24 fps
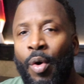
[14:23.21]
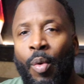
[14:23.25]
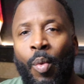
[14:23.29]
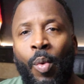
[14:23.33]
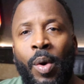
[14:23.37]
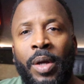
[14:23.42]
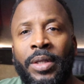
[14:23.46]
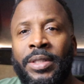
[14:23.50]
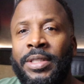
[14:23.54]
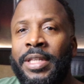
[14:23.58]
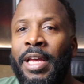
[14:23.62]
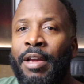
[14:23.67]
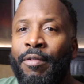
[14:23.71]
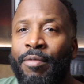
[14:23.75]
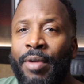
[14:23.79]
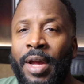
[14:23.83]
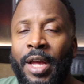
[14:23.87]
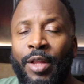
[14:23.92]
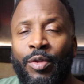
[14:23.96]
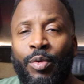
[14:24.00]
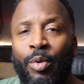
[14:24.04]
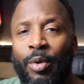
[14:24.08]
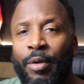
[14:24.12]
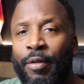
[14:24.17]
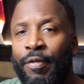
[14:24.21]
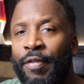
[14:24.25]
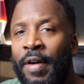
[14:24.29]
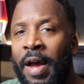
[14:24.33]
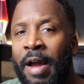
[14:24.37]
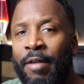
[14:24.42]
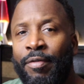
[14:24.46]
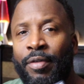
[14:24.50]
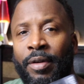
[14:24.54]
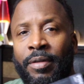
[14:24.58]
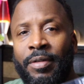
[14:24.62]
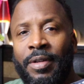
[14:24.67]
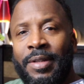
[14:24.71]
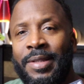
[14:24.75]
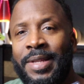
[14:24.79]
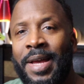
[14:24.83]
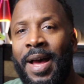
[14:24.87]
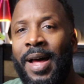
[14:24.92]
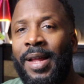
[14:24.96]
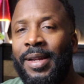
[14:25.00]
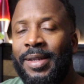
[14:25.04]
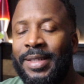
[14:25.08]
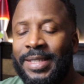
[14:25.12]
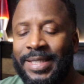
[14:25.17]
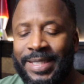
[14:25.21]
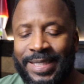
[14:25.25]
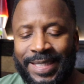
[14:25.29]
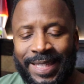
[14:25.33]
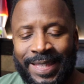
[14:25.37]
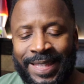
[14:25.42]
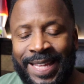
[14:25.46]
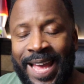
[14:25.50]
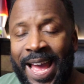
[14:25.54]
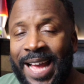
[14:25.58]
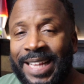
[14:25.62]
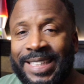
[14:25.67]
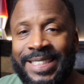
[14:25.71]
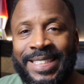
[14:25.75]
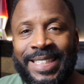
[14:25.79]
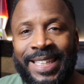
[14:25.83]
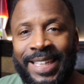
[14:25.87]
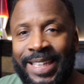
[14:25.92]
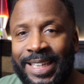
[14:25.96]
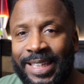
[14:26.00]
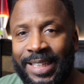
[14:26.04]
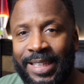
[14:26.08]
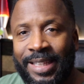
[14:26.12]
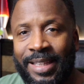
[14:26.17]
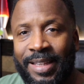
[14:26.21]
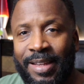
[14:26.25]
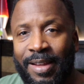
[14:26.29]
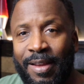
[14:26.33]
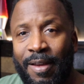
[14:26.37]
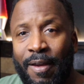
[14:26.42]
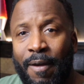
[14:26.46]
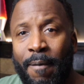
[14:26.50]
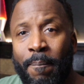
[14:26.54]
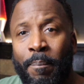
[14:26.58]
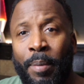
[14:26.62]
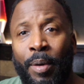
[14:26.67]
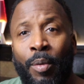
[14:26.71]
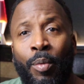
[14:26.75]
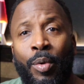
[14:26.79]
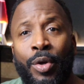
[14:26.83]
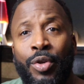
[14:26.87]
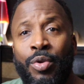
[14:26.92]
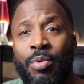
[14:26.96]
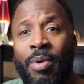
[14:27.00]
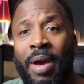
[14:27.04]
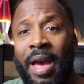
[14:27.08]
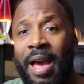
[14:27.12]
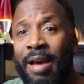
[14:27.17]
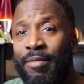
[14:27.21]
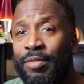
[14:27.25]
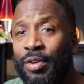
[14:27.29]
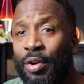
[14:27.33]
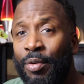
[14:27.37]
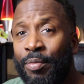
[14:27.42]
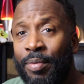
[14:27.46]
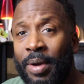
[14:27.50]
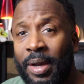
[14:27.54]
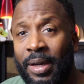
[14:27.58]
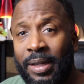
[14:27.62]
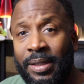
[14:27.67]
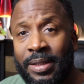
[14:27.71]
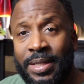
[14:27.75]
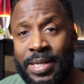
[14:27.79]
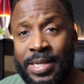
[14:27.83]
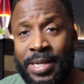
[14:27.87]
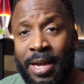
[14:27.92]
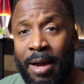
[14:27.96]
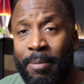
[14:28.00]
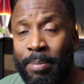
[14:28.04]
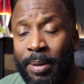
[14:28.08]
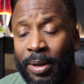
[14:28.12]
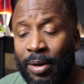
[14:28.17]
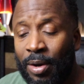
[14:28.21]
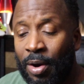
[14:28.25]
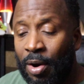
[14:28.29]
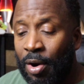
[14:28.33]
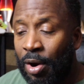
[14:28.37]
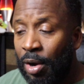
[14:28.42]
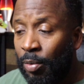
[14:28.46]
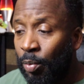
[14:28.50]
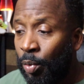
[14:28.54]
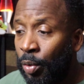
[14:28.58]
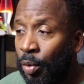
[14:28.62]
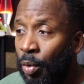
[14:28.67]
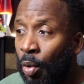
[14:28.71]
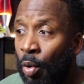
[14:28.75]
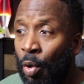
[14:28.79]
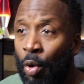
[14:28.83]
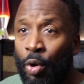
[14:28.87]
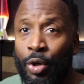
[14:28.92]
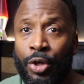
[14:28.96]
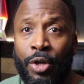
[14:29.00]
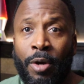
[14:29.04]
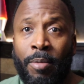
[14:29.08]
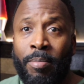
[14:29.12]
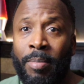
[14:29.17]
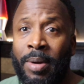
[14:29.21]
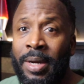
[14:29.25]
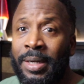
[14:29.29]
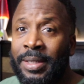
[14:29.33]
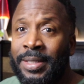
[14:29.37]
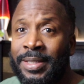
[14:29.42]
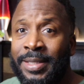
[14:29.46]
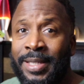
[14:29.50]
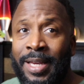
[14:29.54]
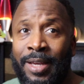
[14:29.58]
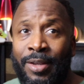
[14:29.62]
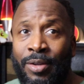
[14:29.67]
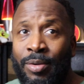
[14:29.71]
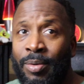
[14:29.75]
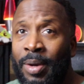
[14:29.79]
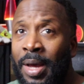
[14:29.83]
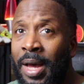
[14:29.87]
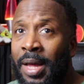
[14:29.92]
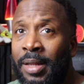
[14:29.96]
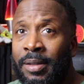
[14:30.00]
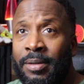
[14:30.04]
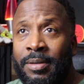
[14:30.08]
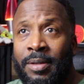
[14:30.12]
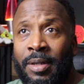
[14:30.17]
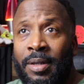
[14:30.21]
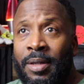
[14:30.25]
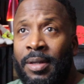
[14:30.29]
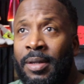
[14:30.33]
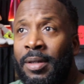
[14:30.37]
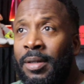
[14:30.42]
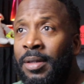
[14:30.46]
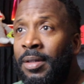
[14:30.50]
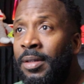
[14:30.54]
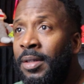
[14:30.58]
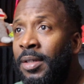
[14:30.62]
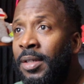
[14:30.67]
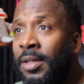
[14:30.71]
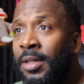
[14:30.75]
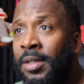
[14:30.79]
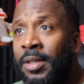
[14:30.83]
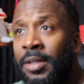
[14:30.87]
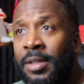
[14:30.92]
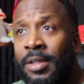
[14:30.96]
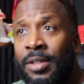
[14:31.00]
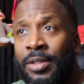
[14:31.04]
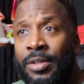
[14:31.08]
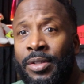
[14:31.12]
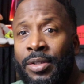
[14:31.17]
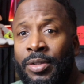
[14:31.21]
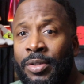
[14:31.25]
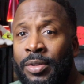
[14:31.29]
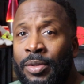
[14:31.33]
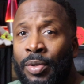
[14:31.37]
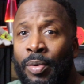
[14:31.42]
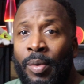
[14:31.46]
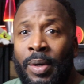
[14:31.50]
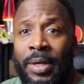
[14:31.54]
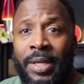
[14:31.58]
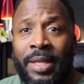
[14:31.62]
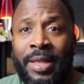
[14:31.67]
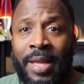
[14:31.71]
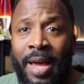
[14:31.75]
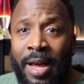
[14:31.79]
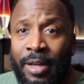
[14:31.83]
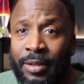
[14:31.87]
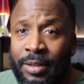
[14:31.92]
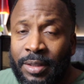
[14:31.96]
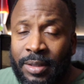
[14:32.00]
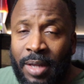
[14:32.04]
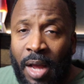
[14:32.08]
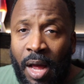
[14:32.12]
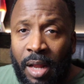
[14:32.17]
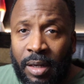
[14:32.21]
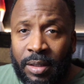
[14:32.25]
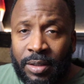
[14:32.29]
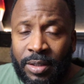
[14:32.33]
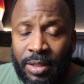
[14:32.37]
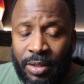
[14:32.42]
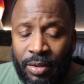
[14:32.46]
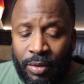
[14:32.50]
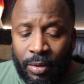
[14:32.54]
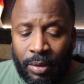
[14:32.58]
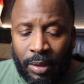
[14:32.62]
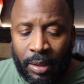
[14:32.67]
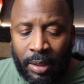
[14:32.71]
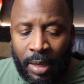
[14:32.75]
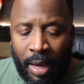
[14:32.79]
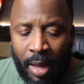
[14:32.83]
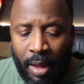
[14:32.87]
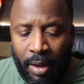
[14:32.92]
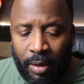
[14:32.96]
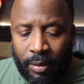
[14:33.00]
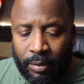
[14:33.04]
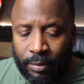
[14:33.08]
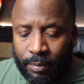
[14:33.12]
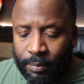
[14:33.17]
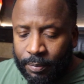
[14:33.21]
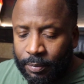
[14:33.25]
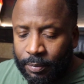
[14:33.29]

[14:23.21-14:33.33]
Once they ran through the $500, that's it. But when you have your regular debit card with all your money, say you got $20,000 in your account,